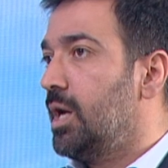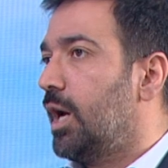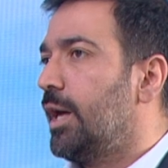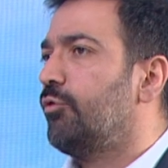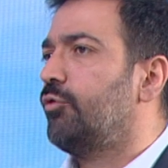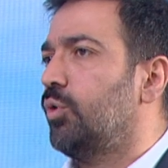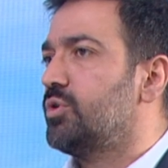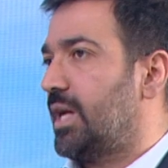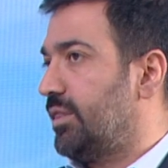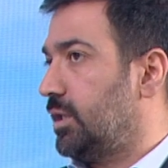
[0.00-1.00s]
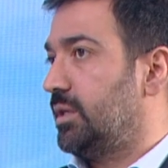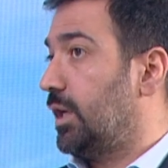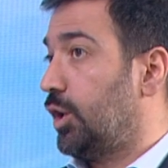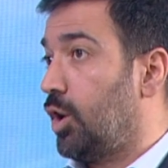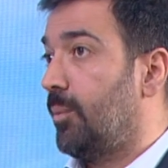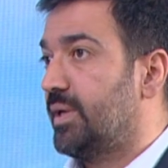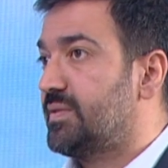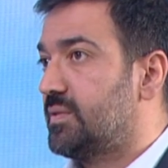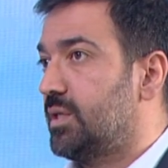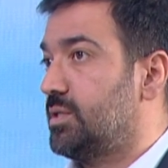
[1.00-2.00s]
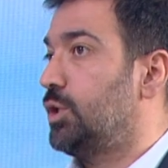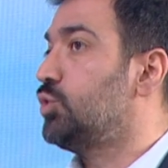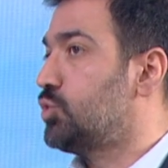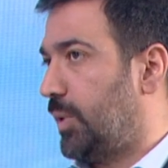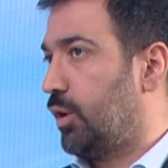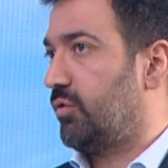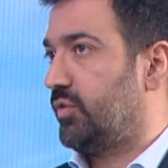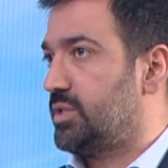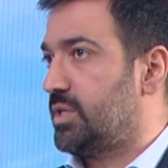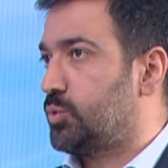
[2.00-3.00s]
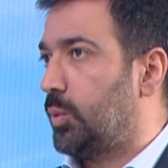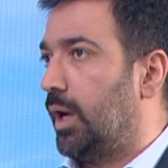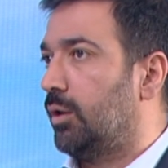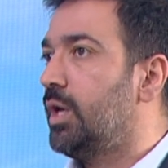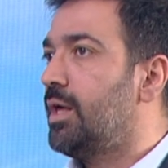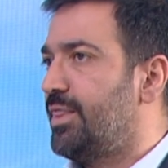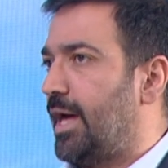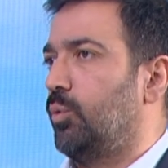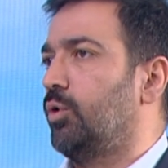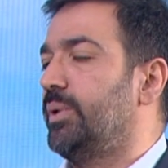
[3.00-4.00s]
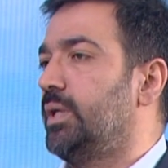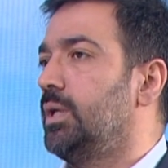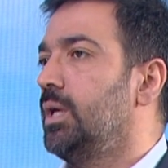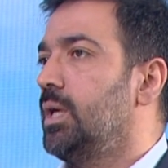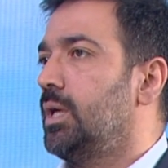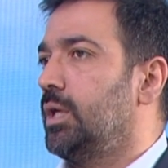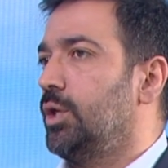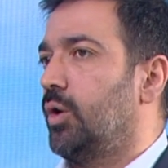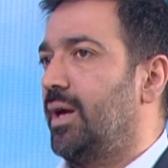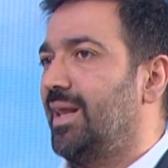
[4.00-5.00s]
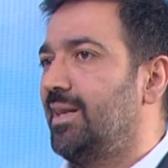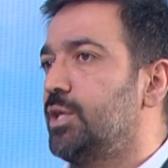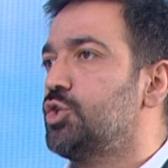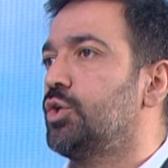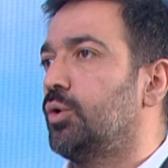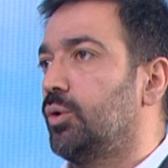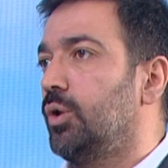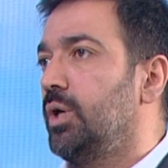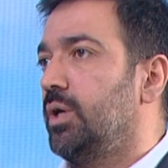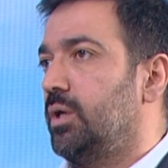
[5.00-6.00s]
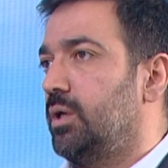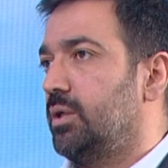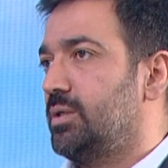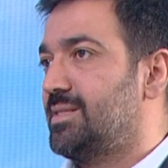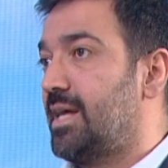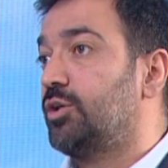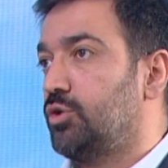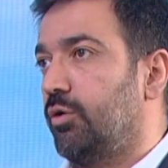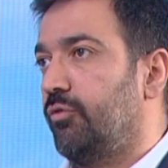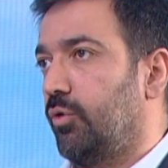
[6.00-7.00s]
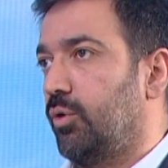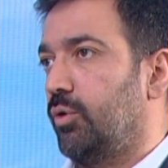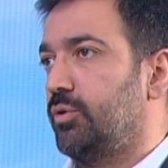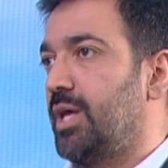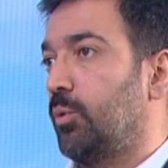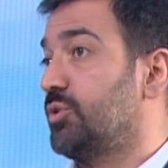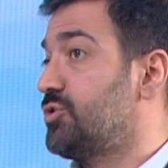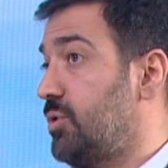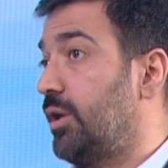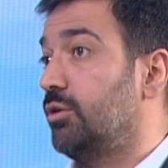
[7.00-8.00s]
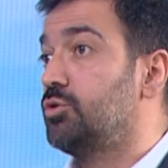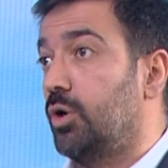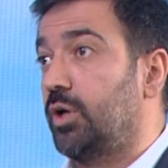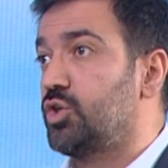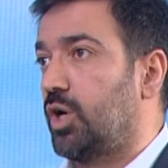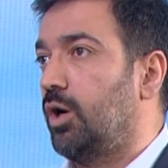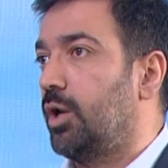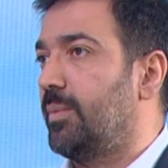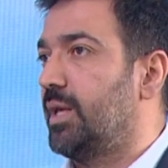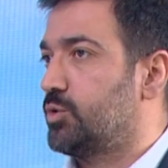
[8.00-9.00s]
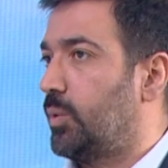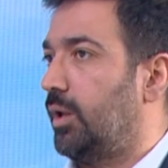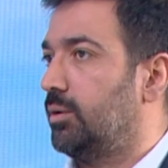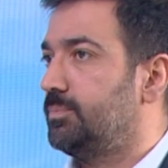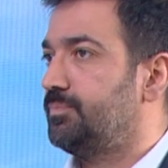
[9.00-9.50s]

And of course, I think the economics is a huge part of this as well. That will be, you know, an additional sector for that will strengthen Turkish economy as well.